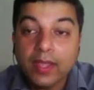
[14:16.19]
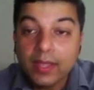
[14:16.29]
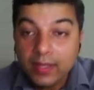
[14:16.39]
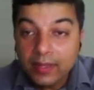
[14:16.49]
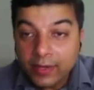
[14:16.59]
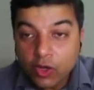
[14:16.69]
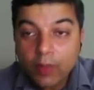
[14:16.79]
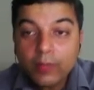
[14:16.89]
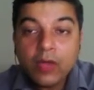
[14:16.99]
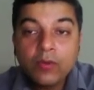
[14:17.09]
In the
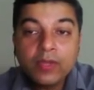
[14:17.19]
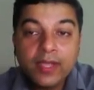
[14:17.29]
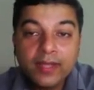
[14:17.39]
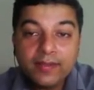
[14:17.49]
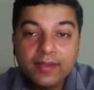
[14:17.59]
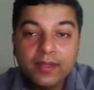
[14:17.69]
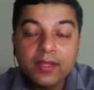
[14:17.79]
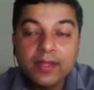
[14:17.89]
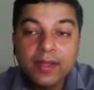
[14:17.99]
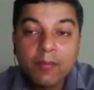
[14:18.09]
top down case,
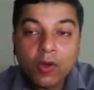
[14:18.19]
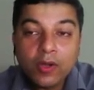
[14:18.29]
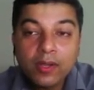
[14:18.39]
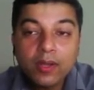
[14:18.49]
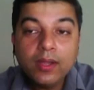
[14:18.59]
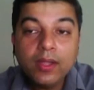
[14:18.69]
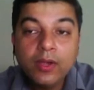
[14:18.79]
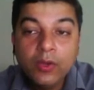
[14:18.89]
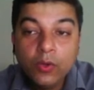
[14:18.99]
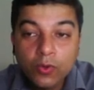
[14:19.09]
the model
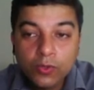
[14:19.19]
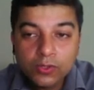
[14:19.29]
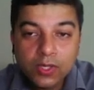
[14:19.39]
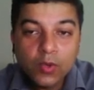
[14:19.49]
knows